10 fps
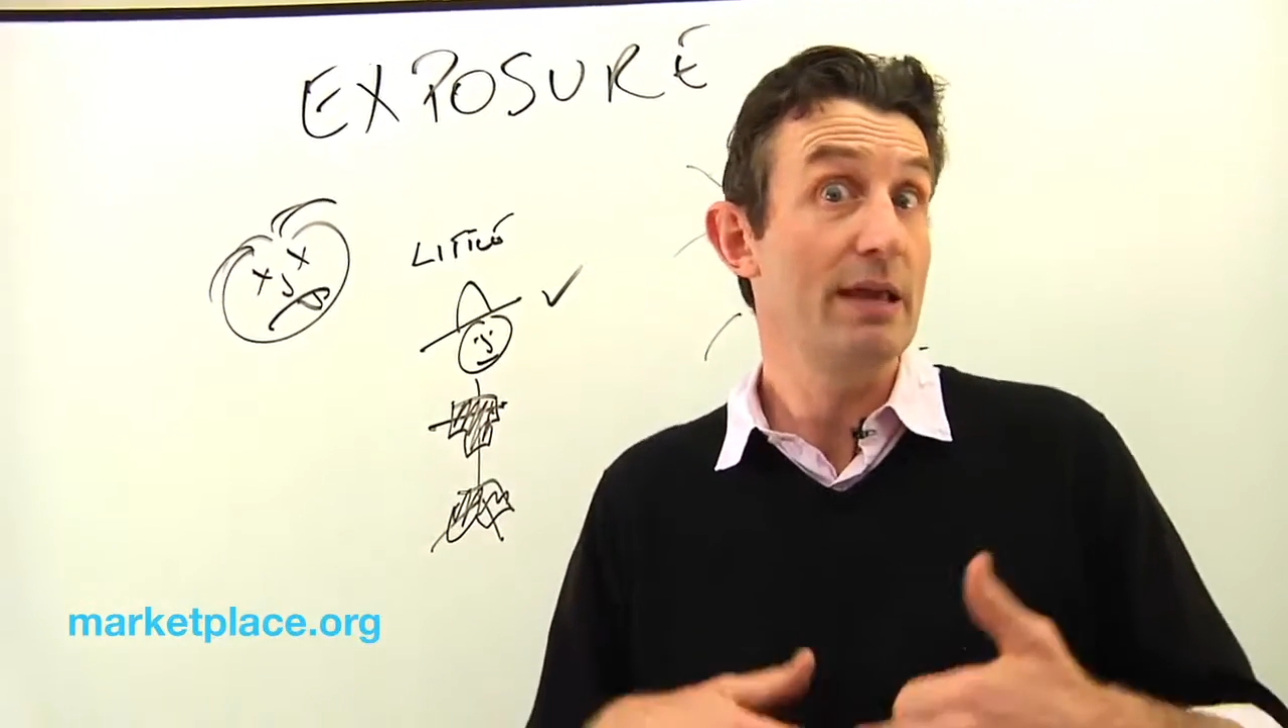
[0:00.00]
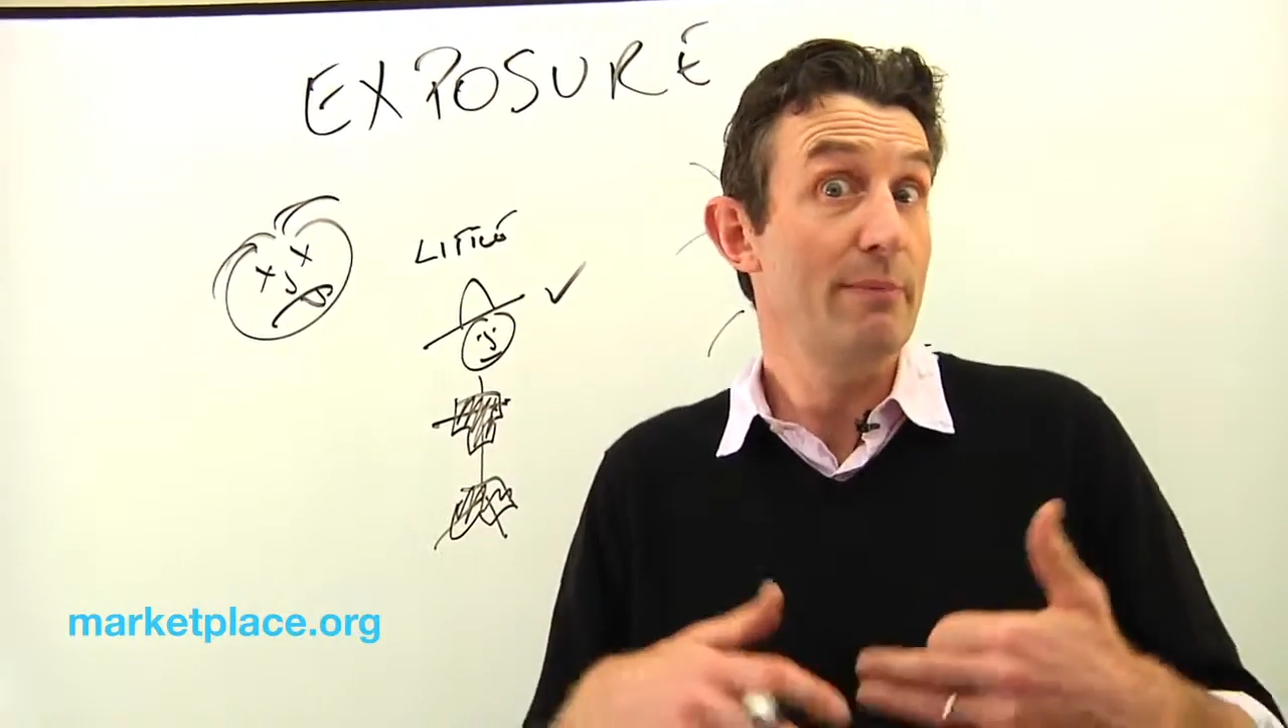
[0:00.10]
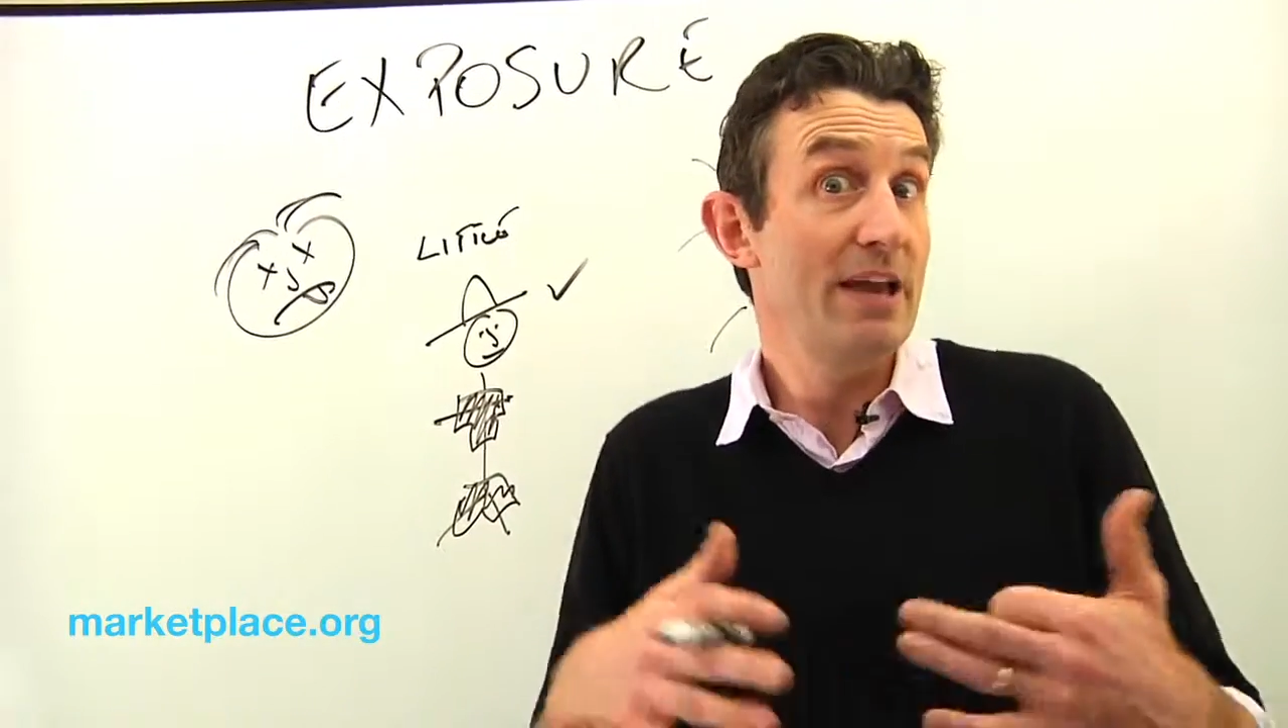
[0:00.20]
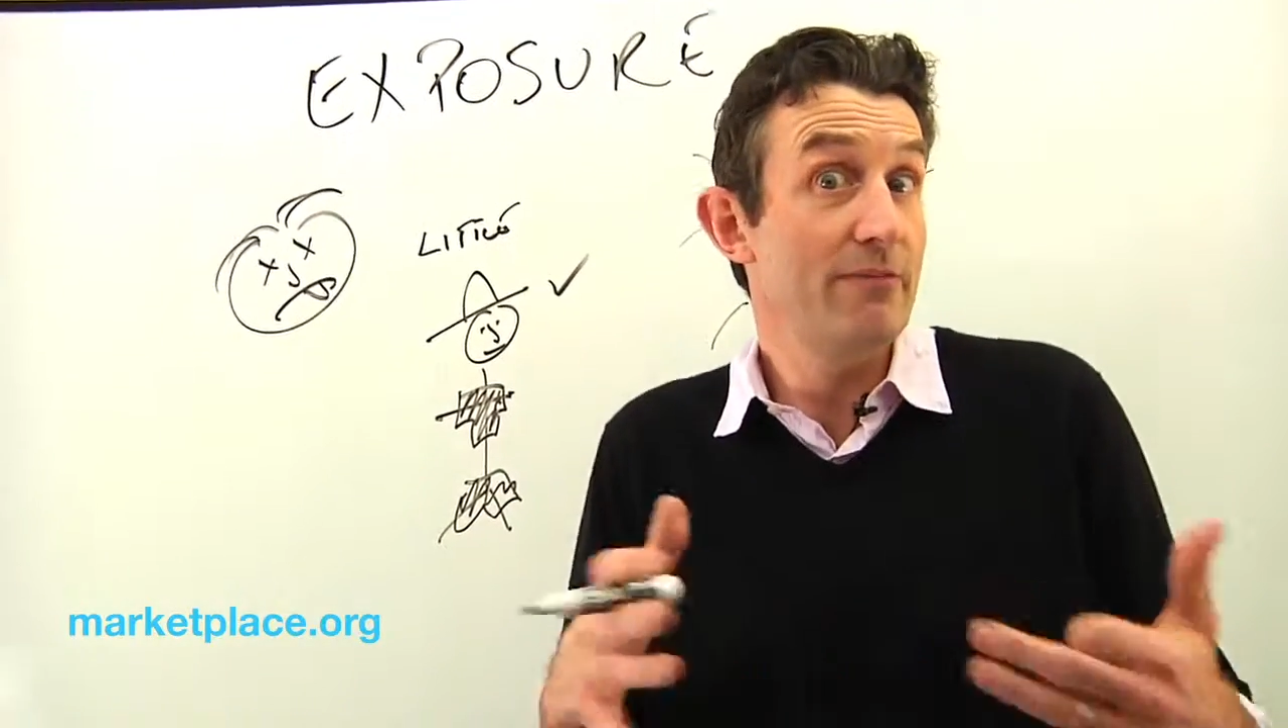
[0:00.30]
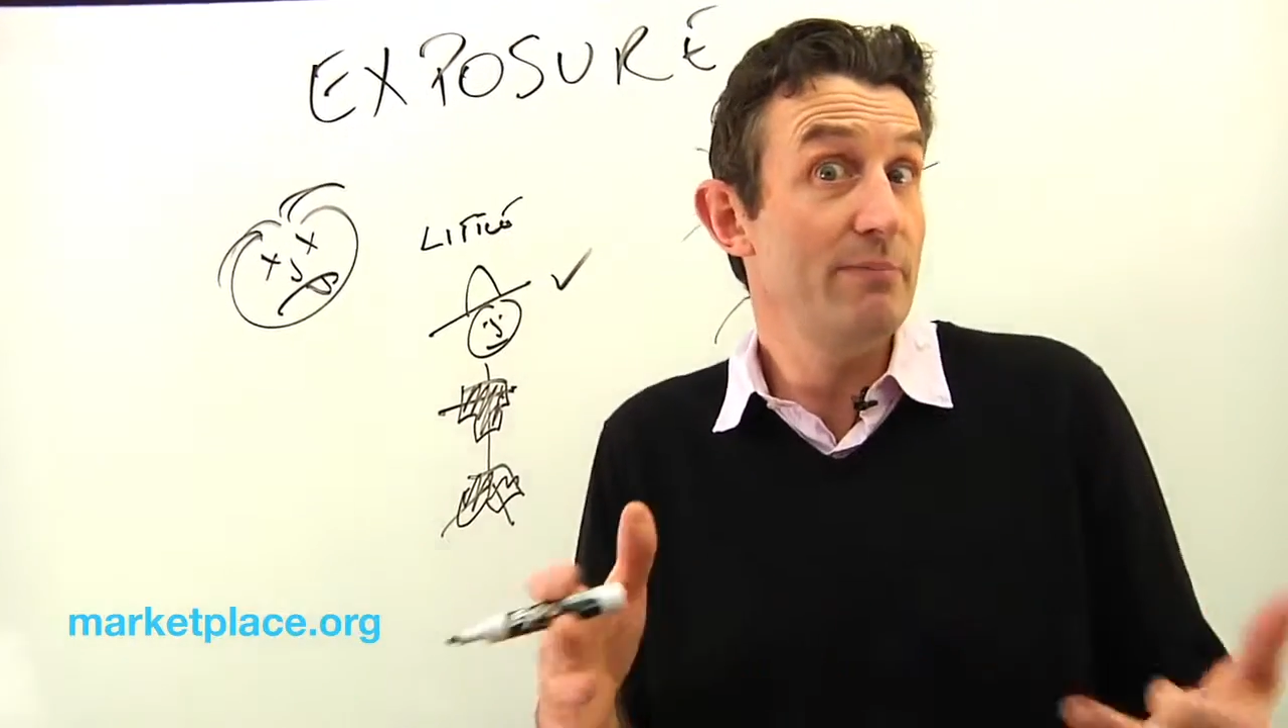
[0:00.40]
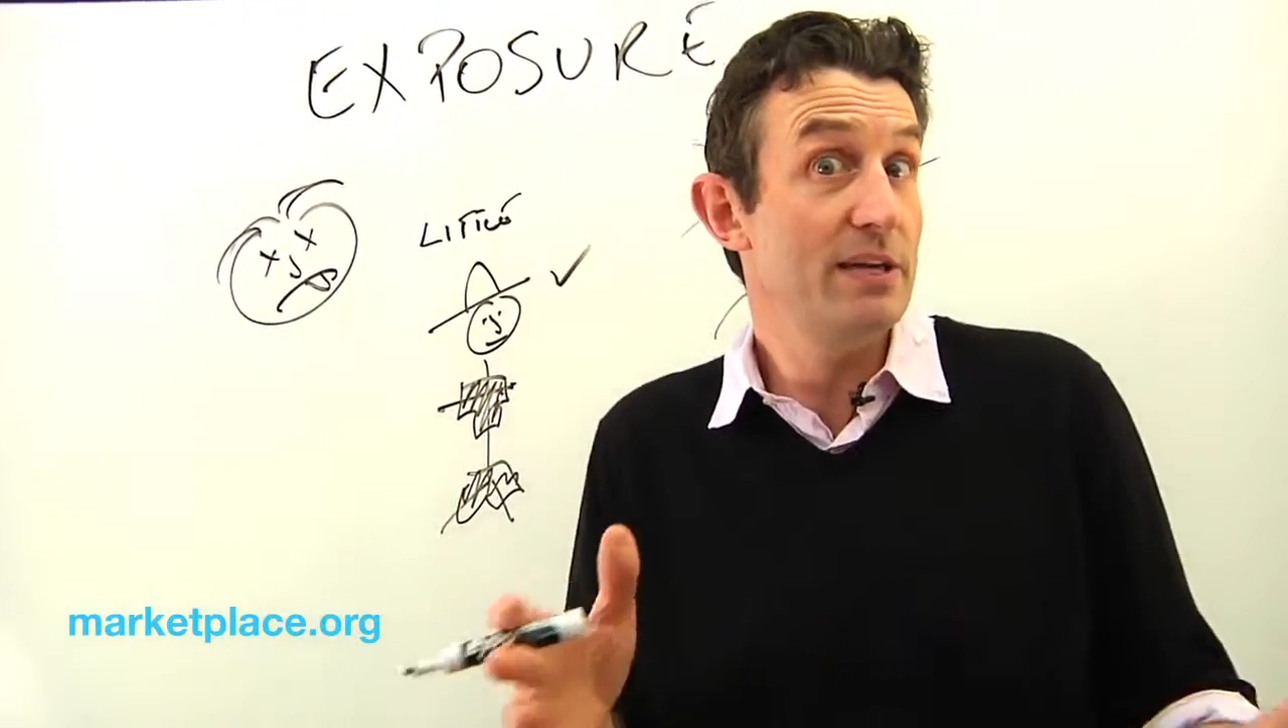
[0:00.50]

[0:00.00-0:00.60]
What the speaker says: may even be